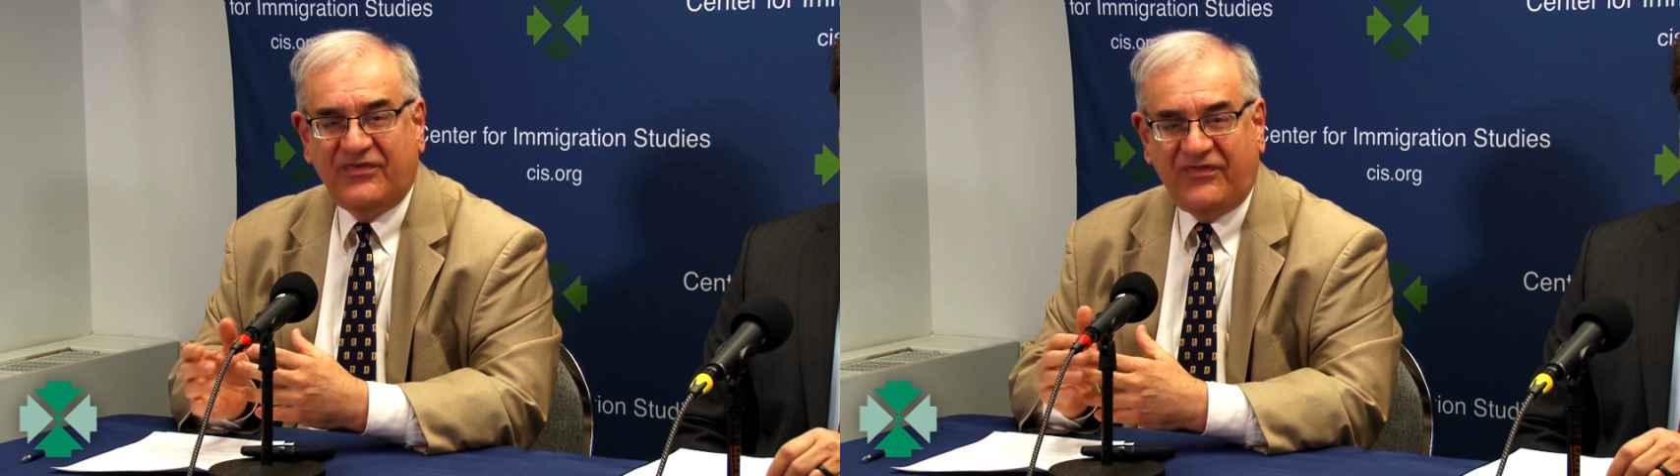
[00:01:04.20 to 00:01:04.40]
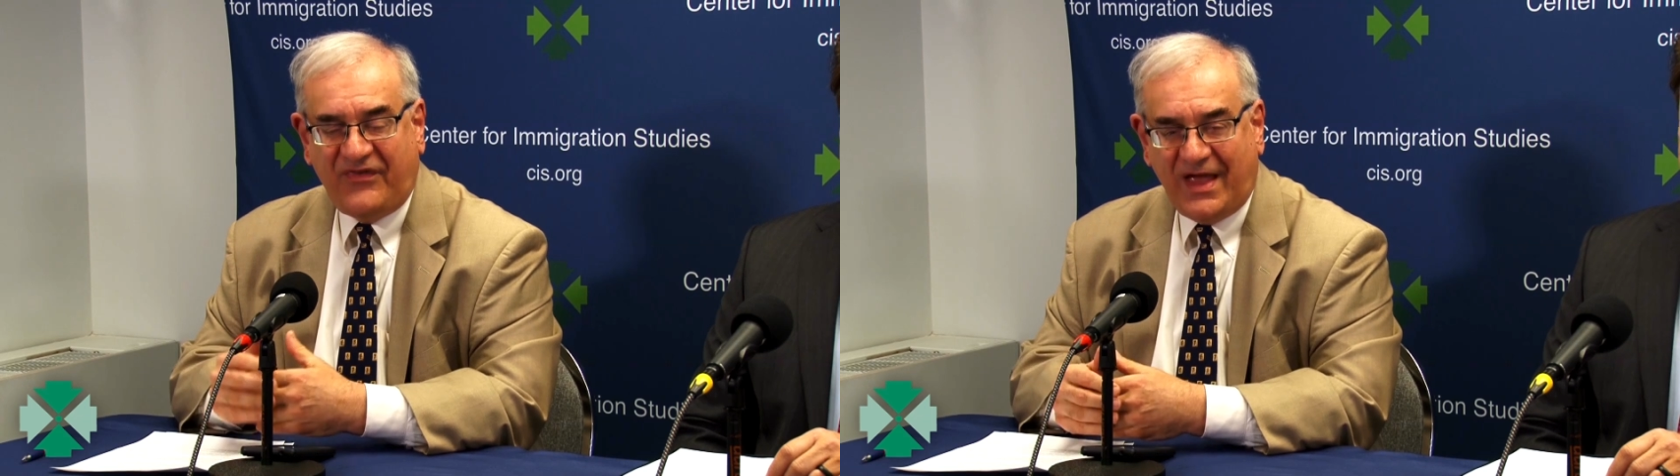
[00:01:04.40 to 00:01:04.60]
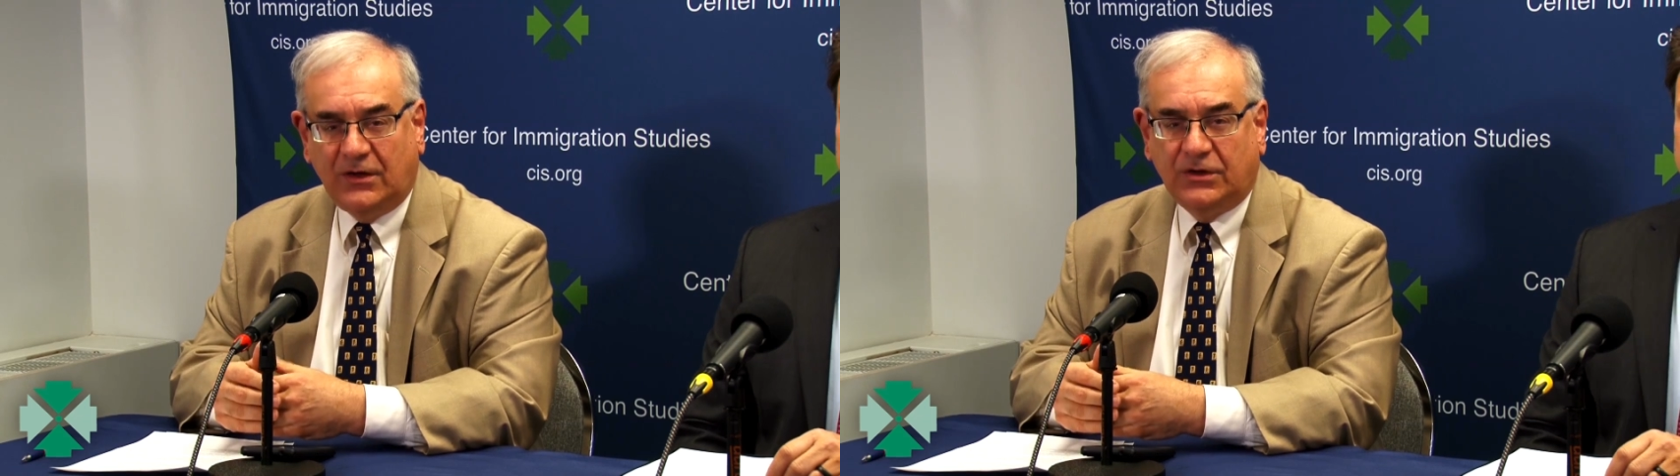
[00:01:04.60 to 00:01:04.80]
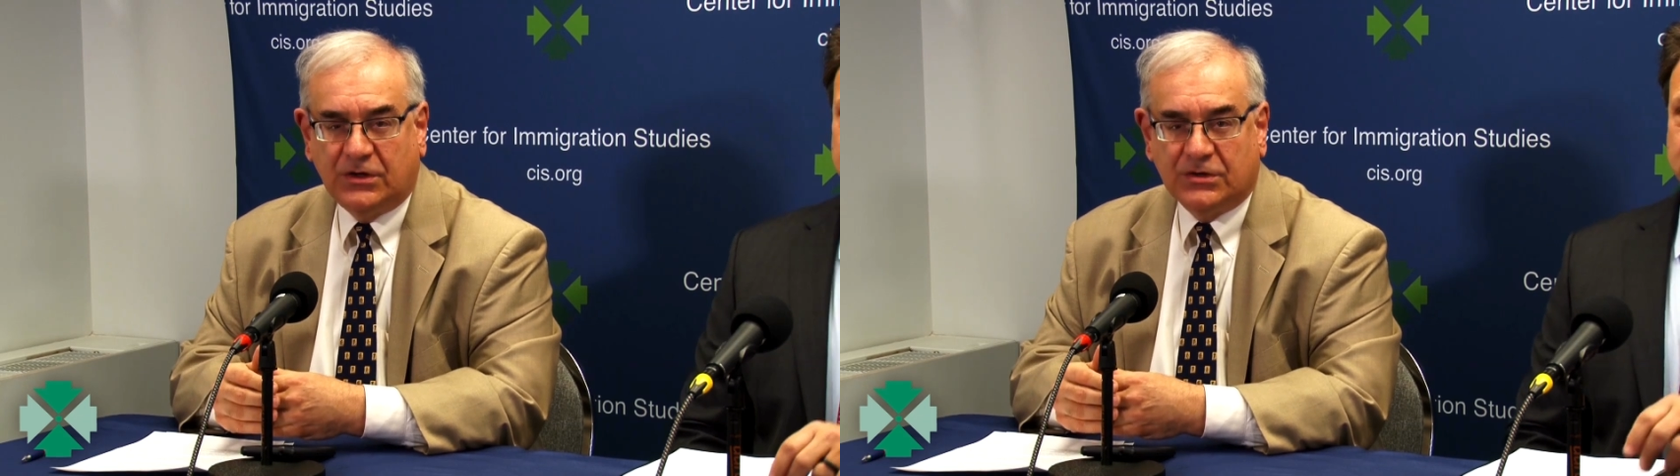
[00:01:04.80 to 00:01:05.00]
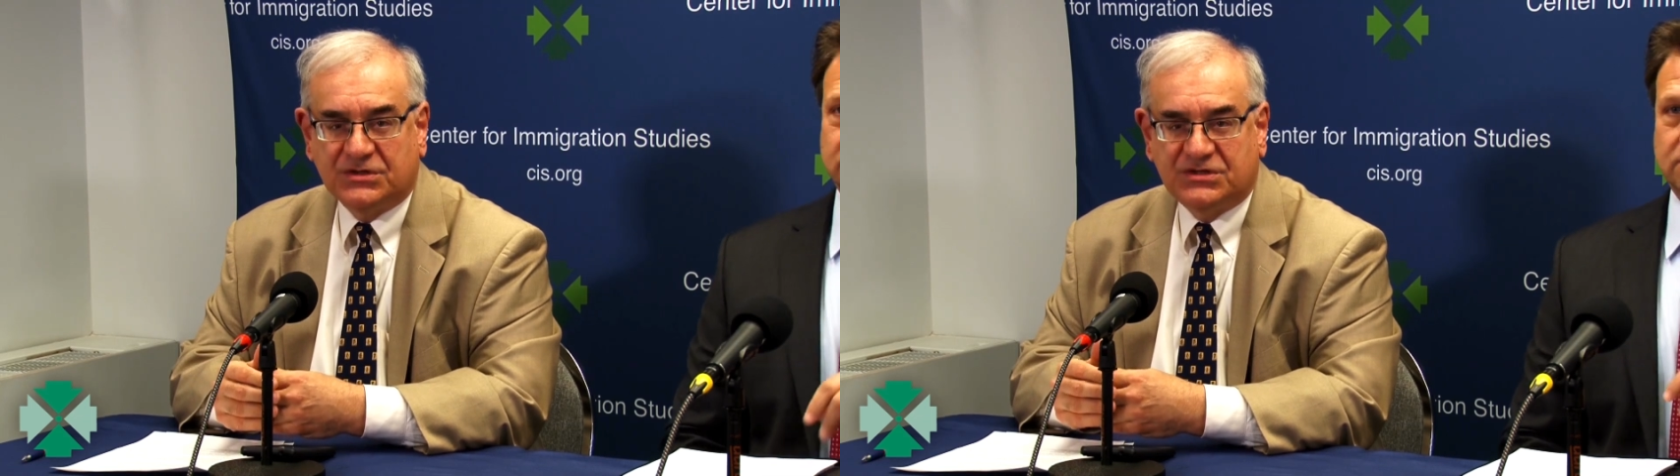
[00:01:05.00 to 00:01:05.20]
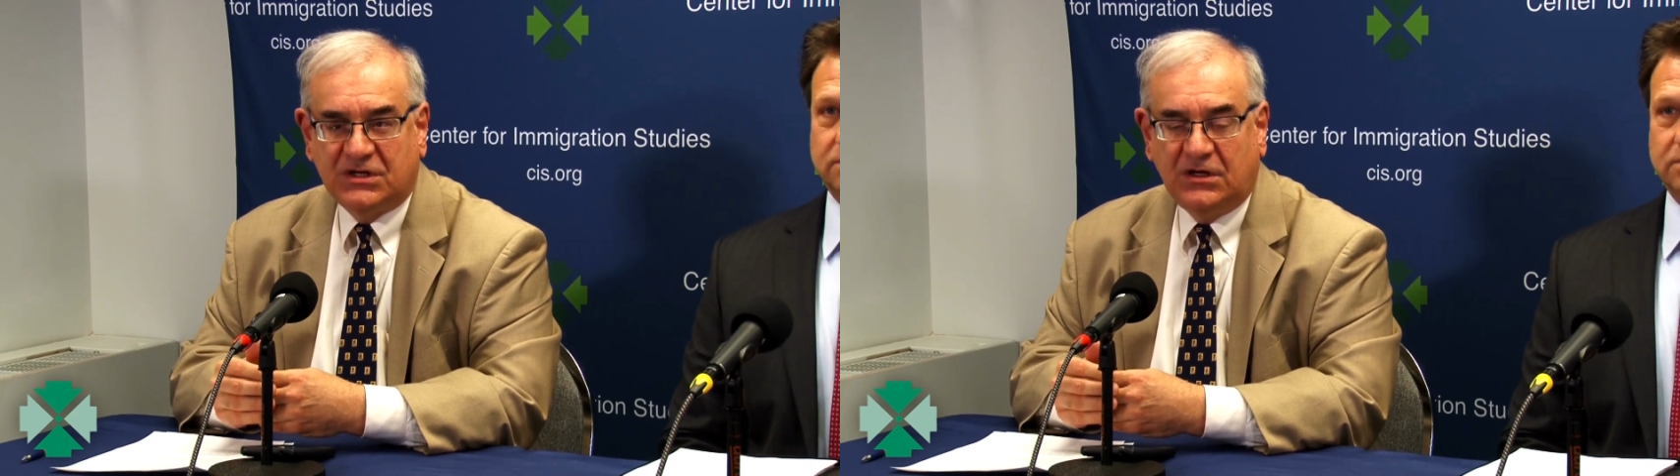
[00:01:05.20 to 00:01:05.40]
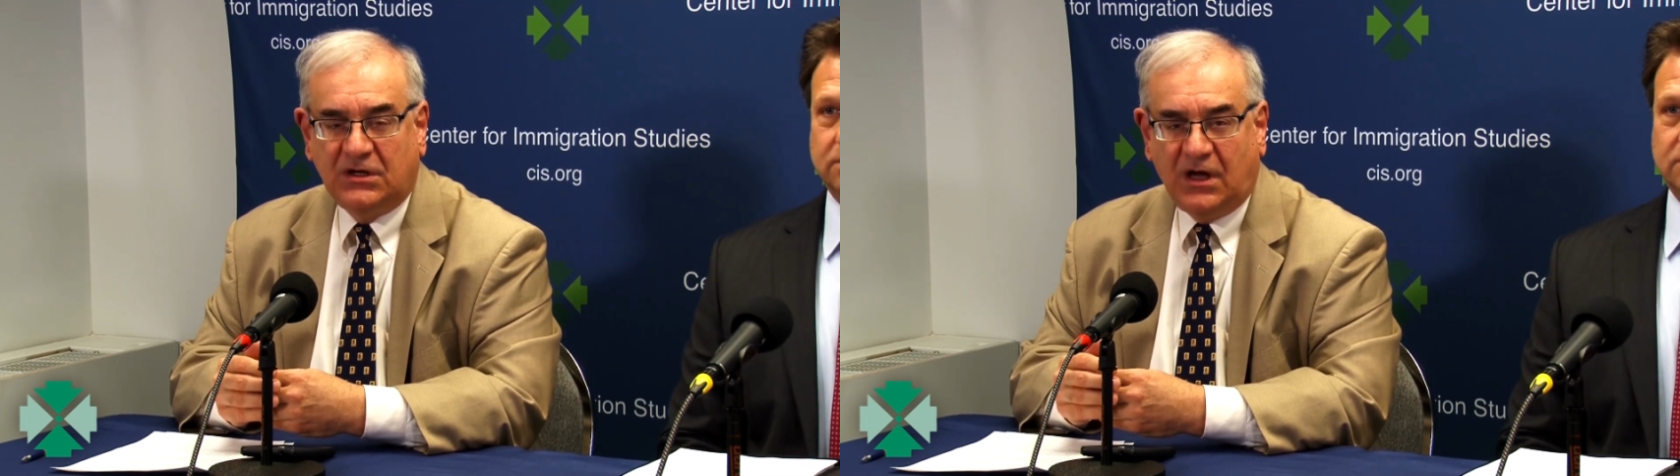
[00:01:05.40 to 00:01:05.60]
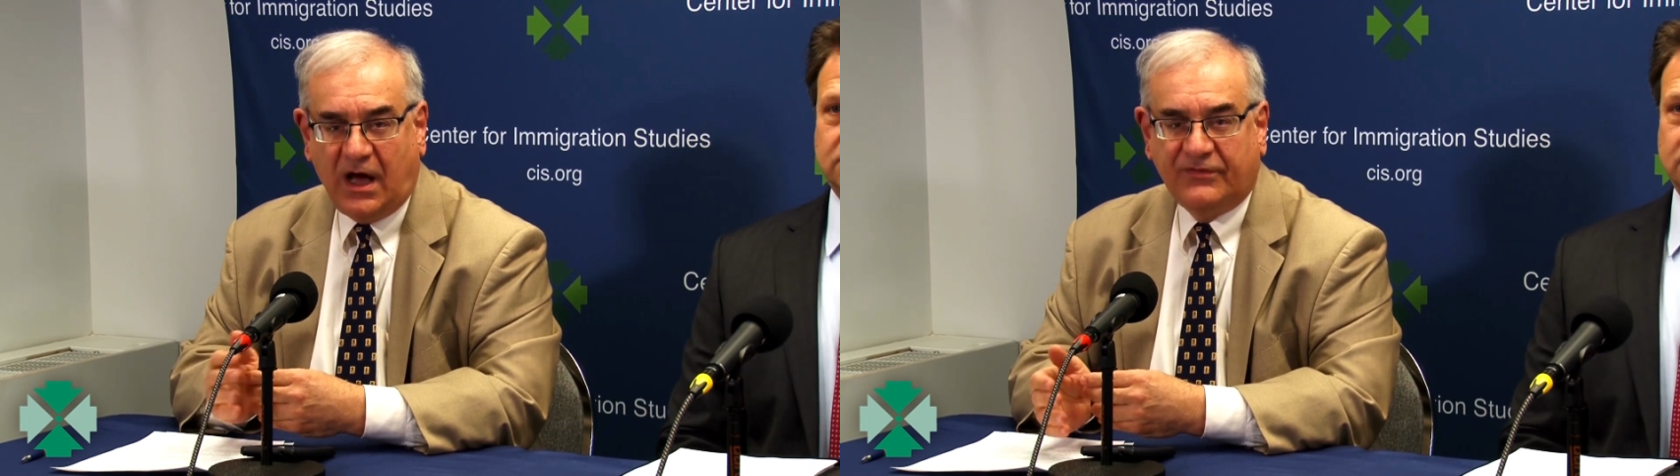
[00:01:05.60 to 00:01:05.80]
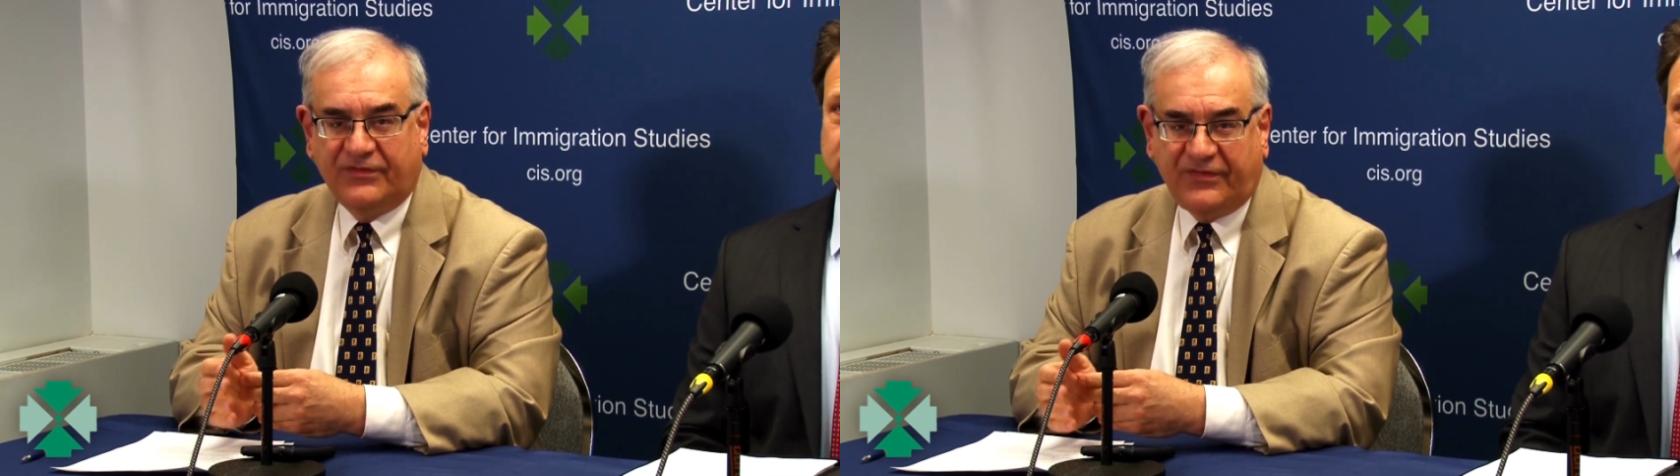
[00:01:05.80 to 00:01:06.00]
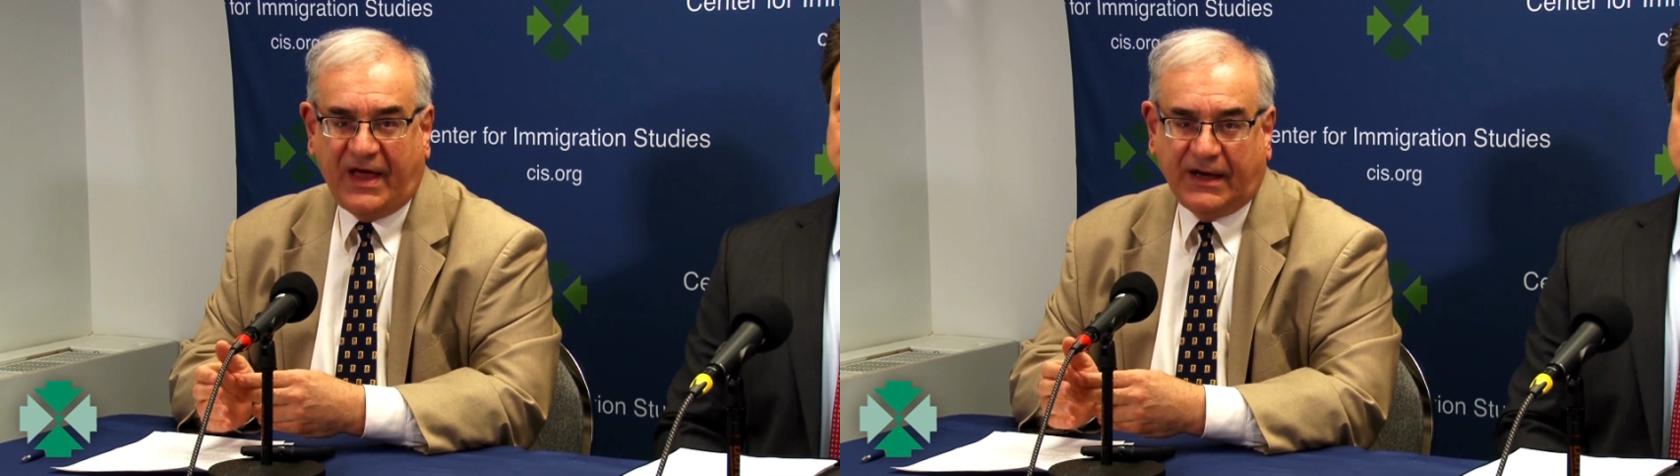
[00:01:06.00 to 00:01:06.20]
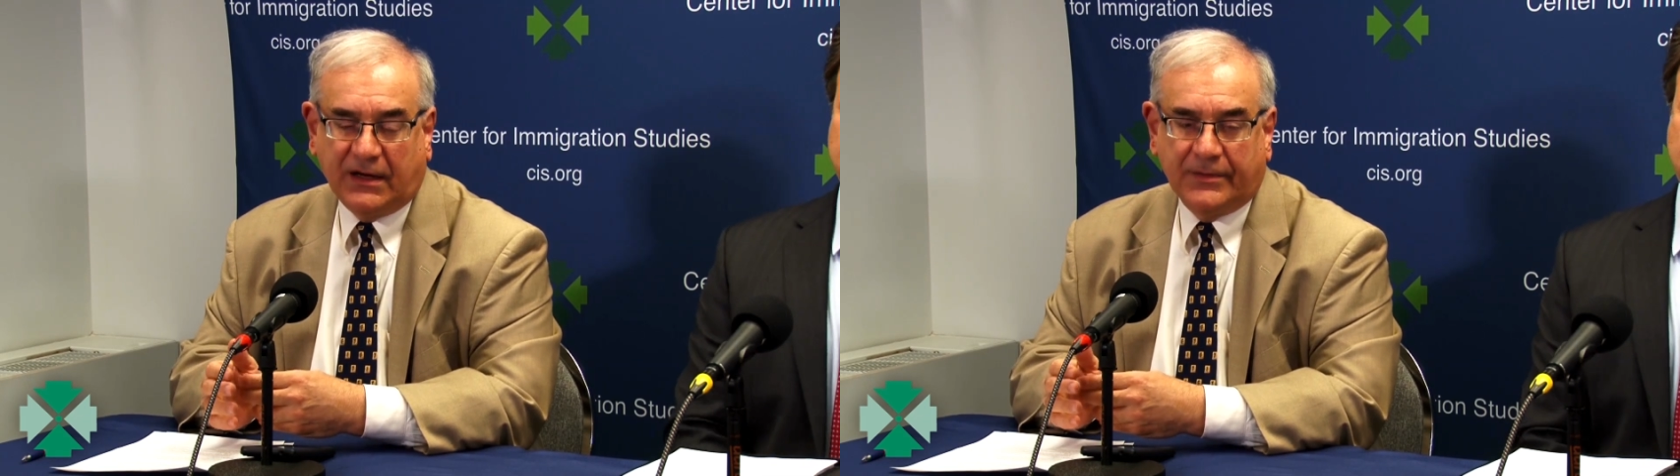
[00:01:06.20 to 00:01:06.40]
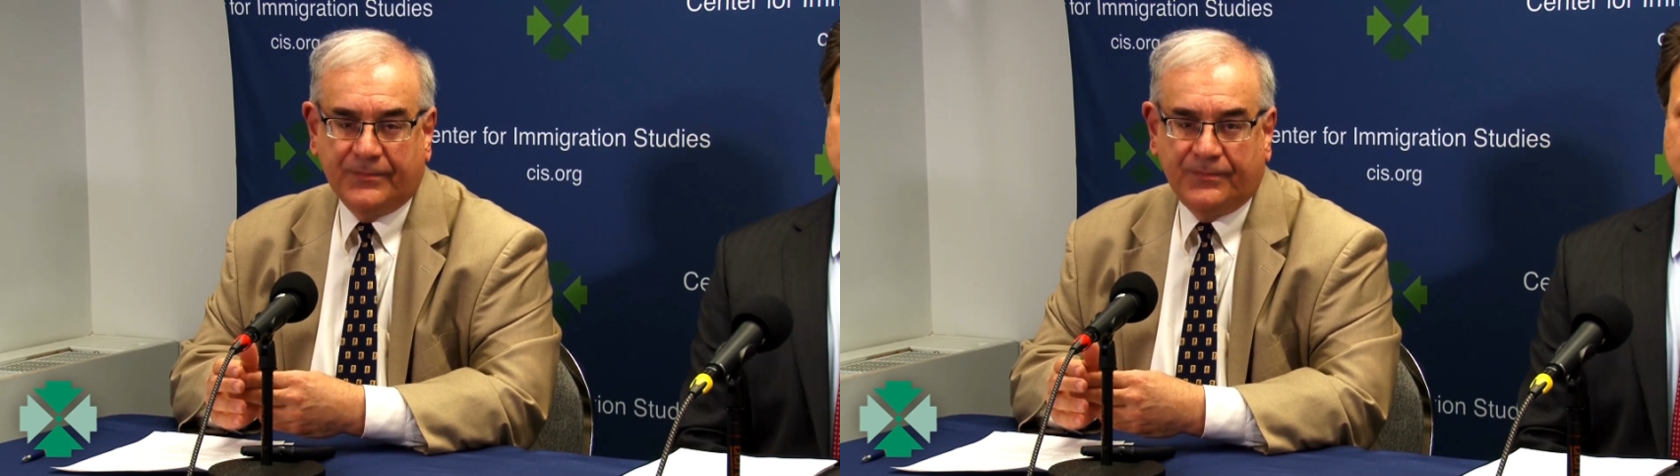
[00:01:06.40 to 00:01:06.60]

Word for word: failures of vetting.